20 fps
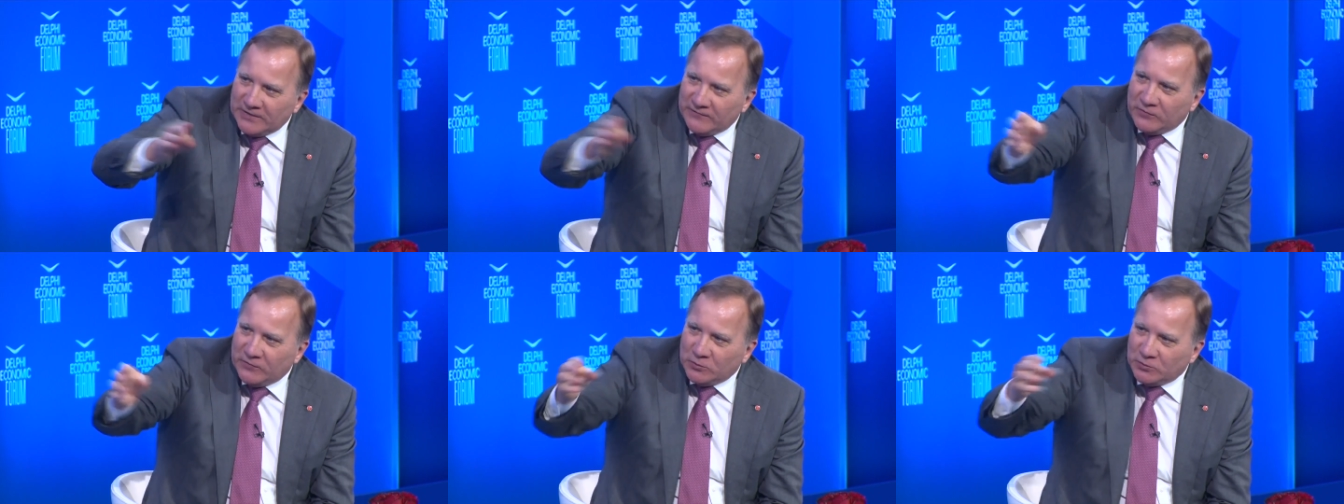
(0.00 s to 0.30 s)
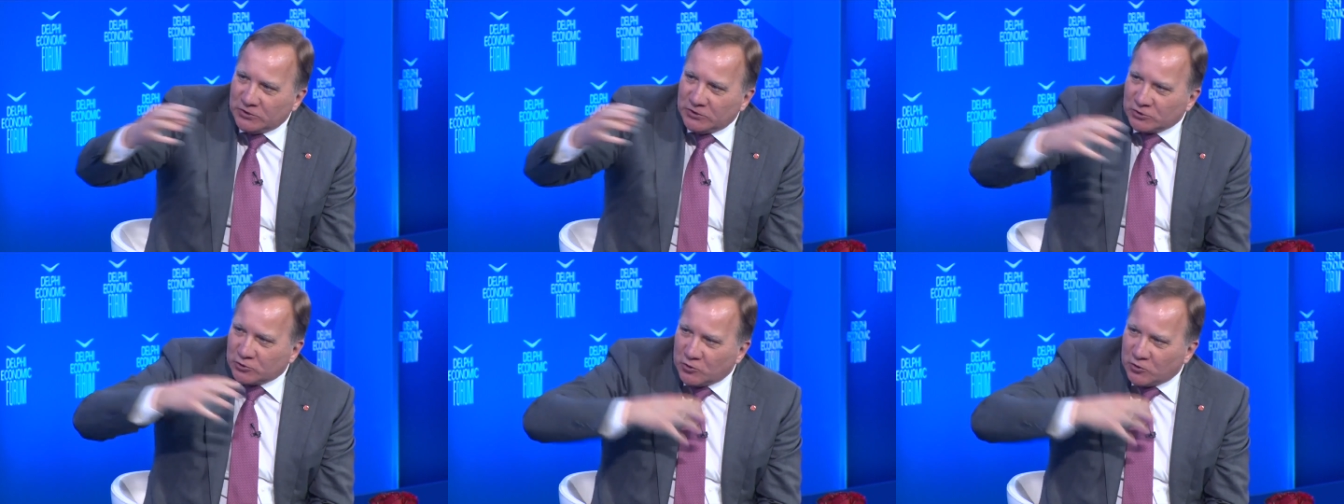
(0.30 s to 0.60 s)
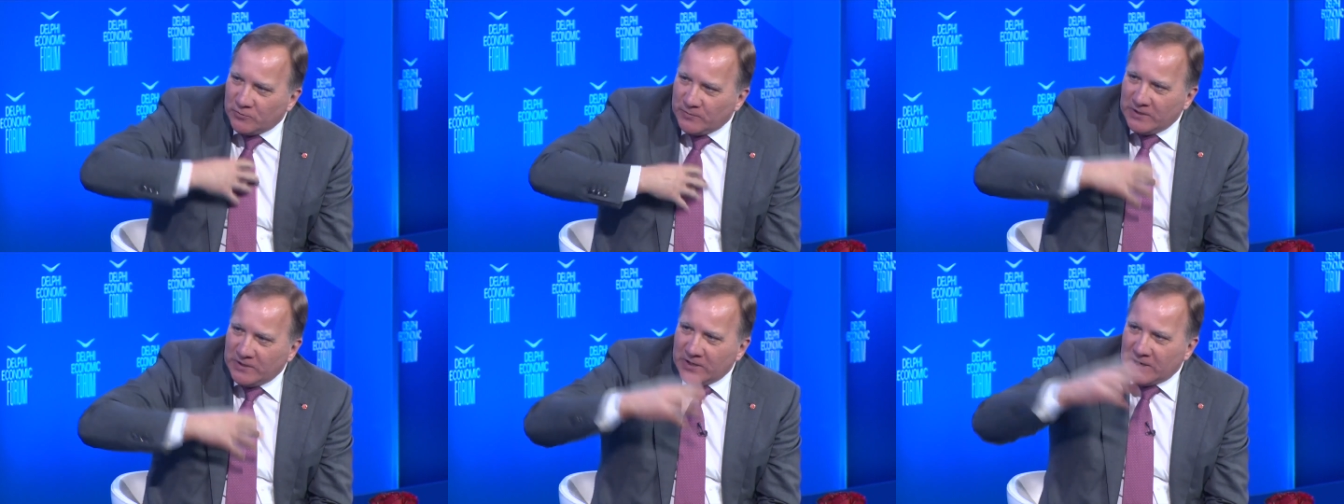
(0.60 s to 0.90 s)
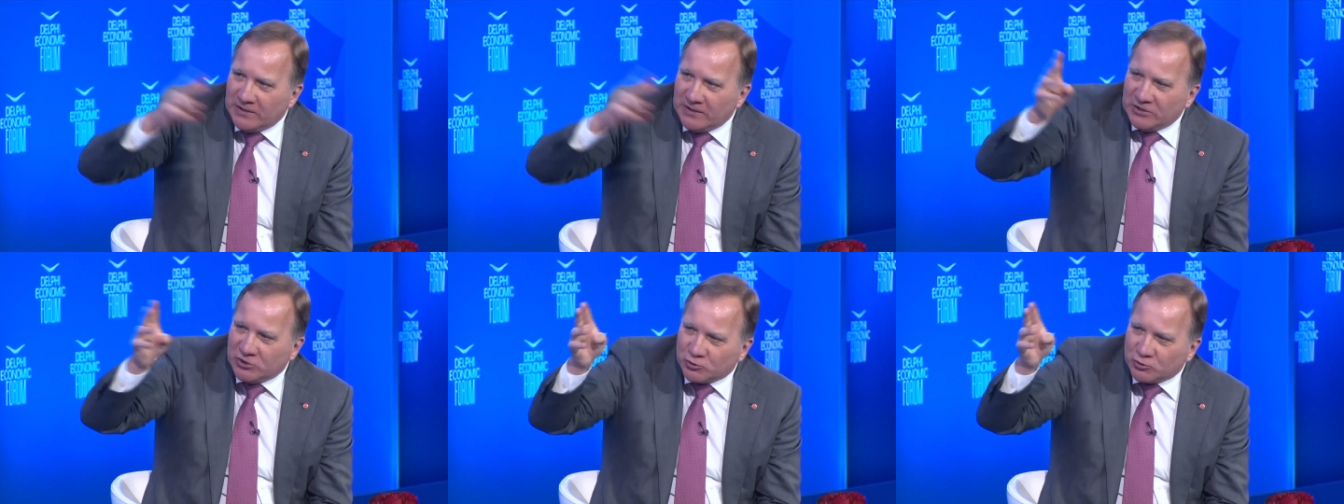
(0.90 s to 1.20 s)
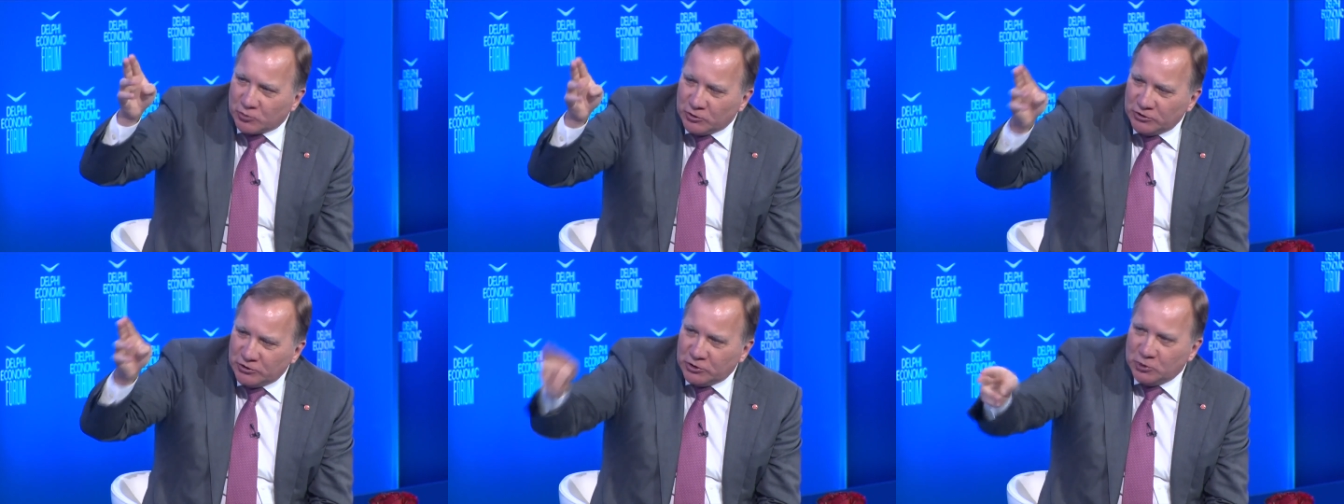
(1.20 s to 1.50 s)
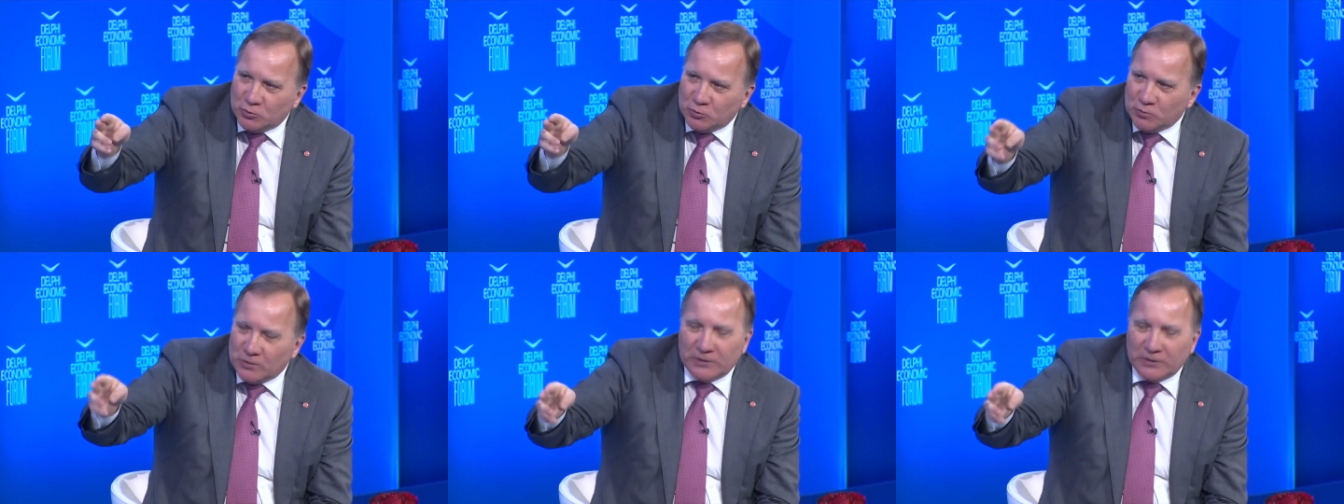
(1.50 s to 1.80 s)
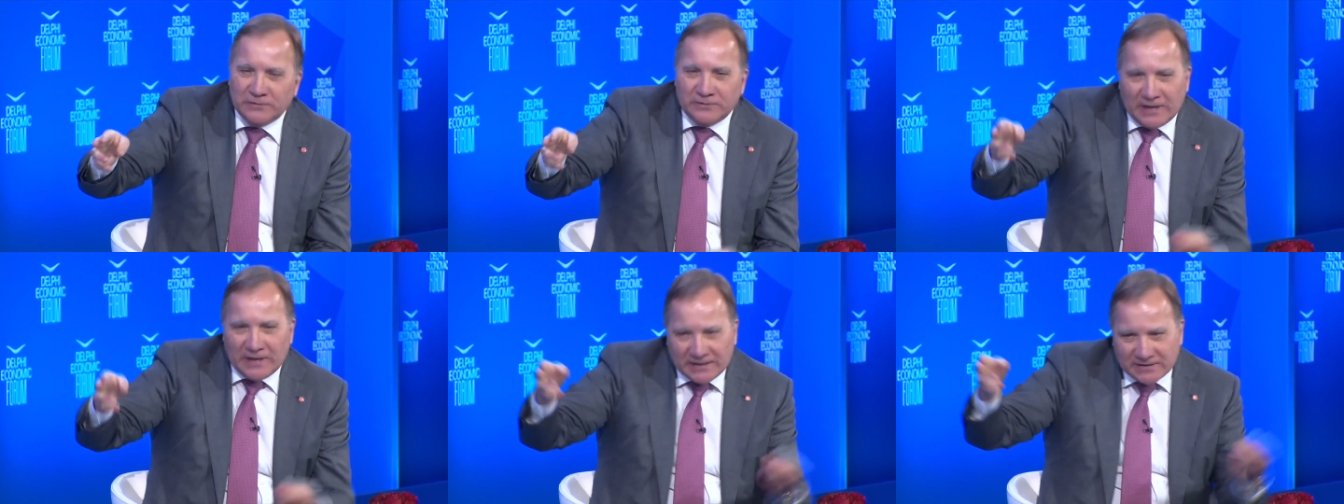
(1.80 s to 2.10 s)
If you destroy me, I destroy you. Well,
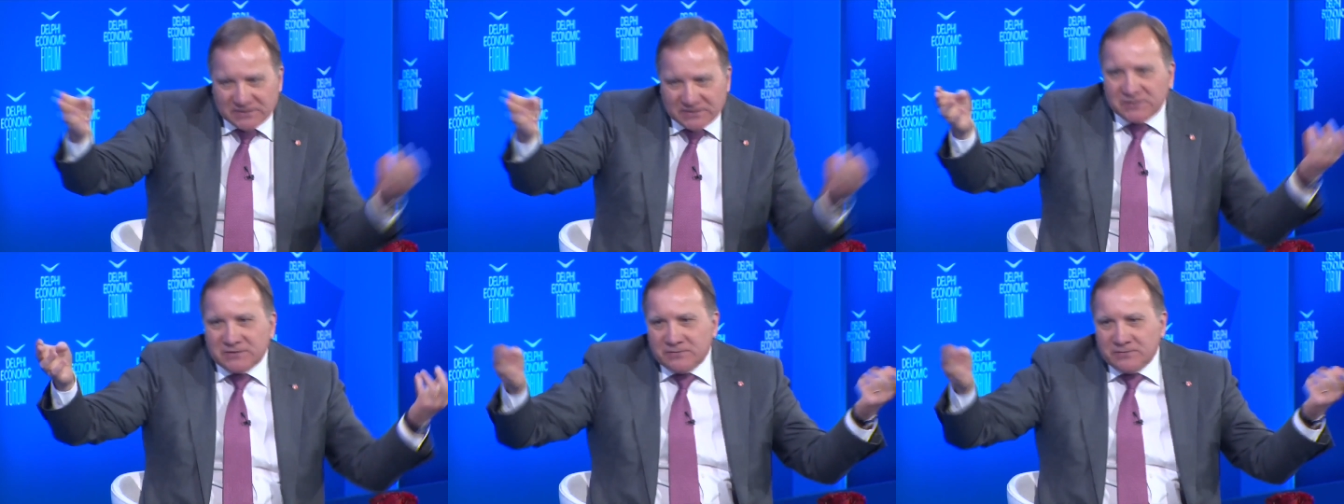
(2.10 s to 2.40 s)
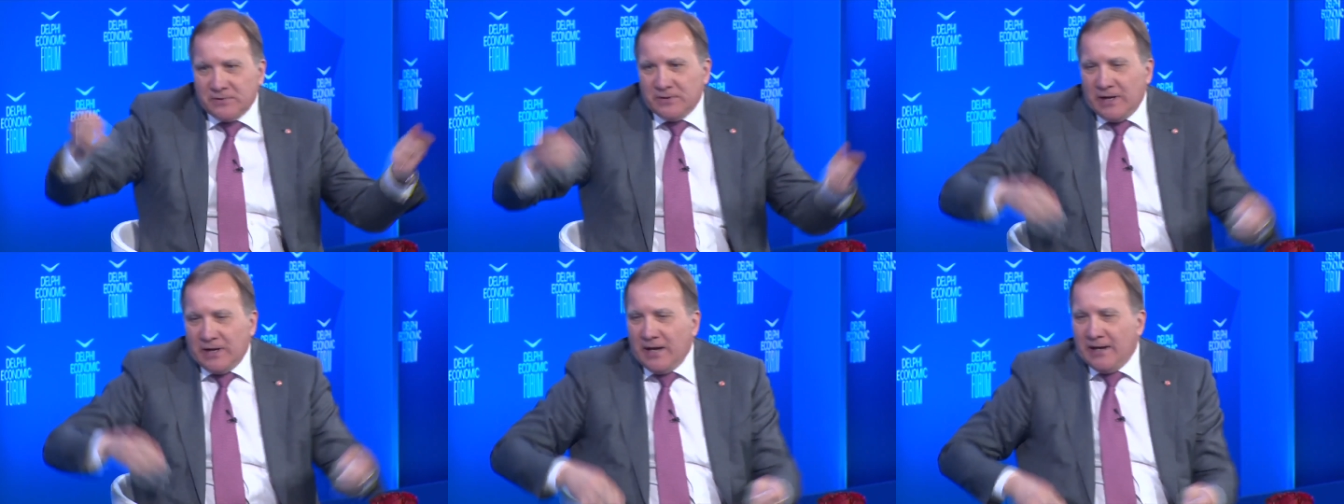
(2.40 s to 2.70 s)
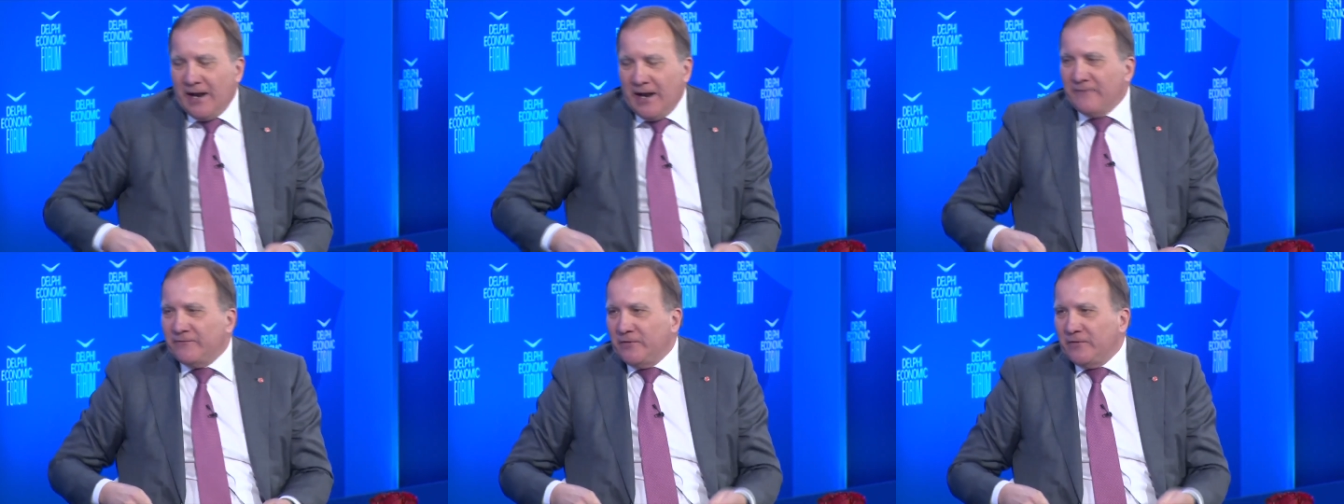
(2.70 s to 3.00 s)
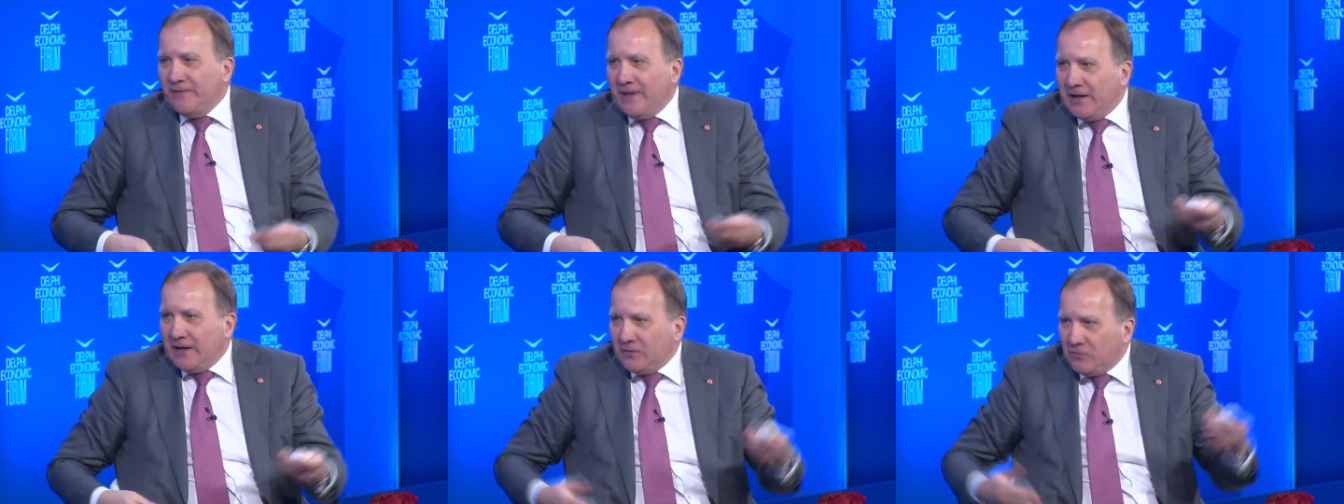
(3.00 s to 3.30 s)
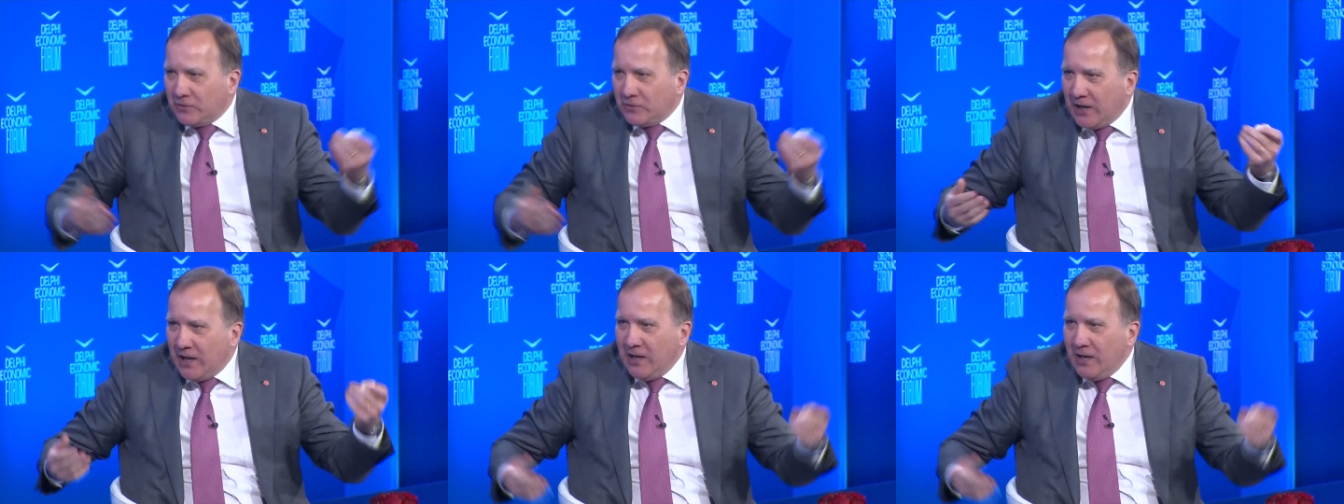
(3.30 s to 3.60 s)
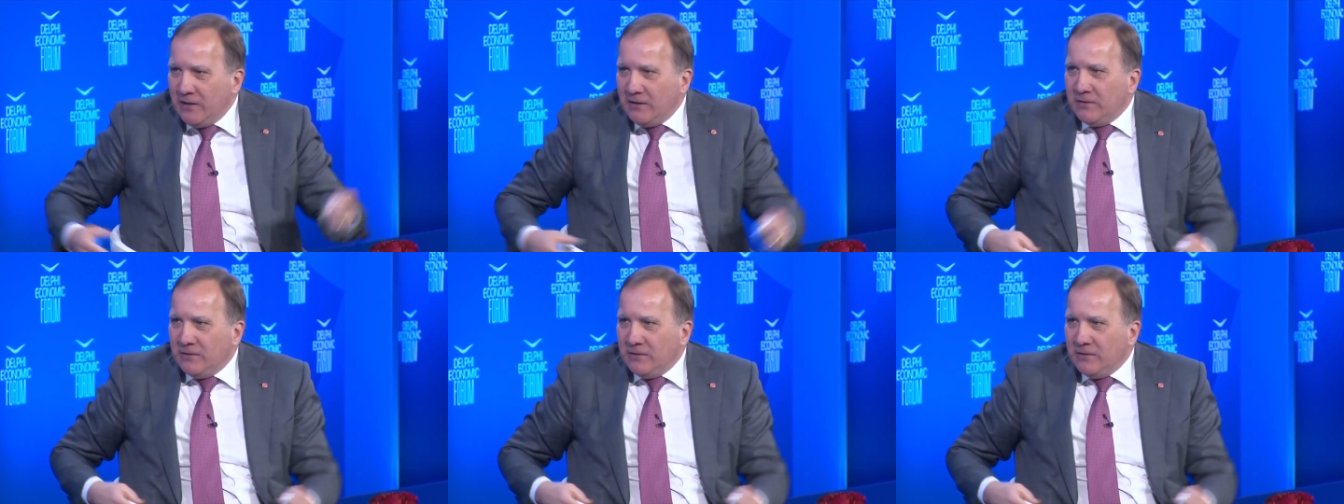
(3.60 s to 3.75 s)
that's, and after that, okay,